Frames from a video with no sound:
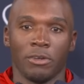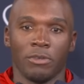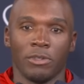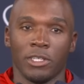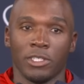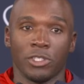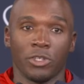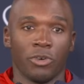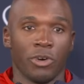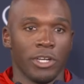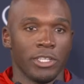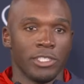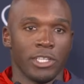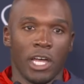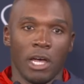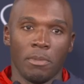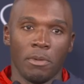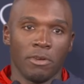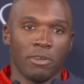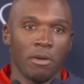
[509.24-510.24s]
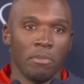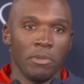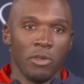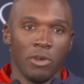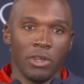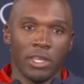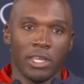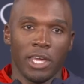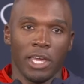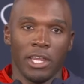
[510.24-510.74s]
Does a great job of
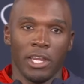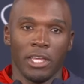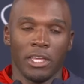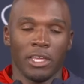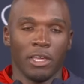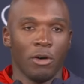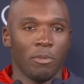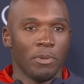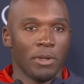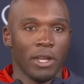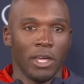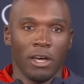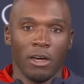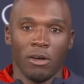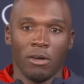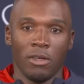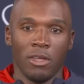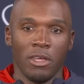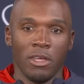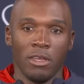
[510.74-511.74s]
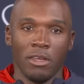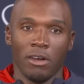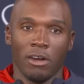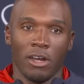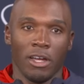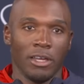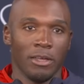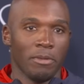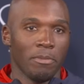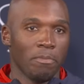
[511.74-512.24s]
communicating, helping out,
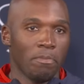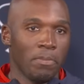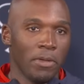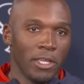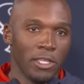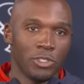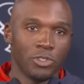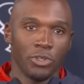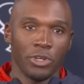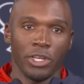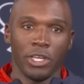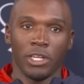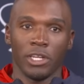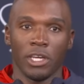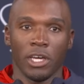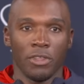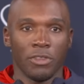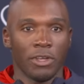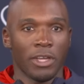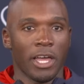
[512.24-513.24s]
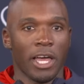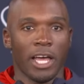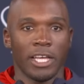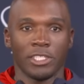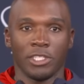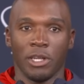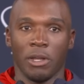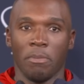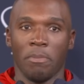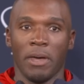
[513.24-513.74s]
right? Petrie and the other
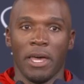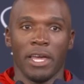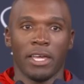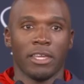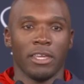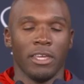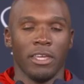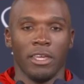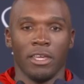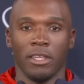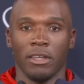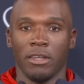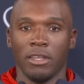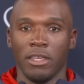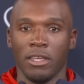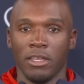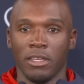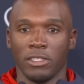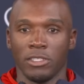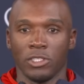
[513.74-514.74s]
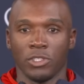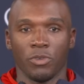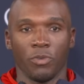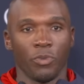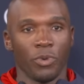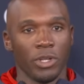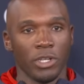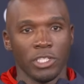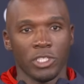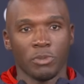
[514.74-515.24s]
guys in the back end. He's just a
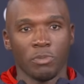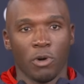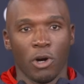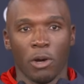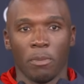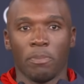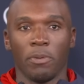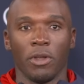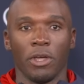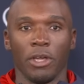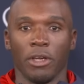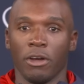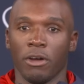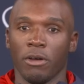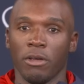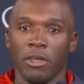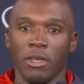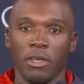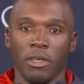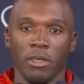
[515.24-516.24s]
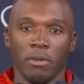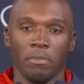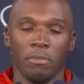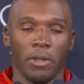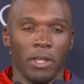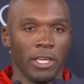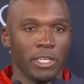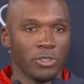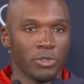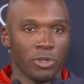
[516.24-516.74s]
really smart player.
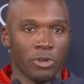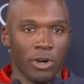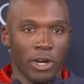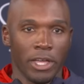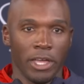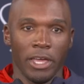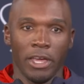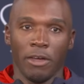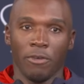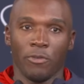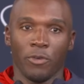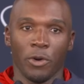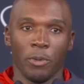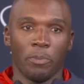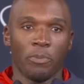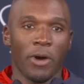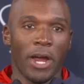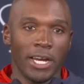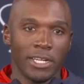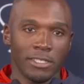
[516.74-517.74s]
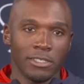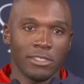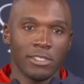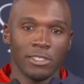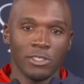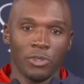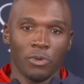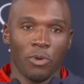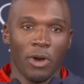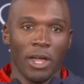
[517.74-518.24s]
Plays with great effort,
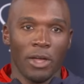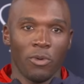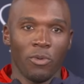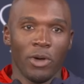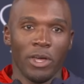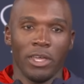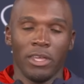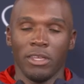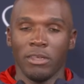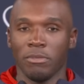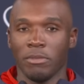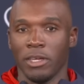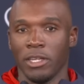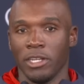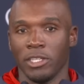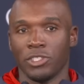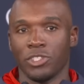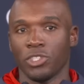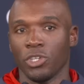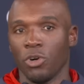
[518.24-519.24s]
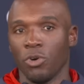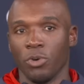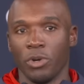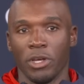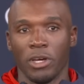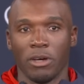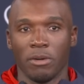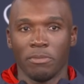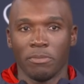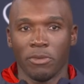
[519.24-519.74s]
practices the right way, and it showed
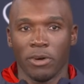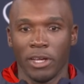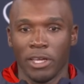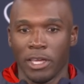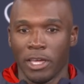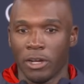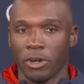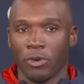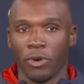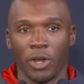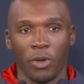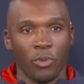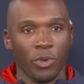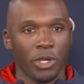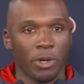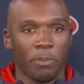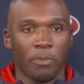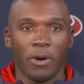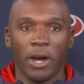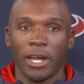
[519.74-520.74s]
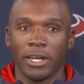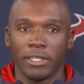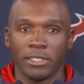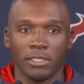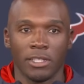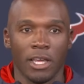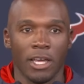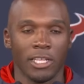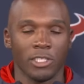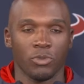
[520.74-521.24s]
up, right? He had a great week of
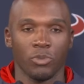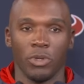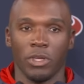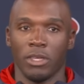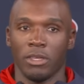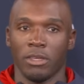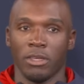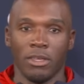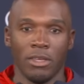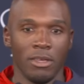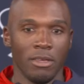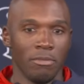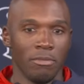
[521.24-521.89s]
practice last week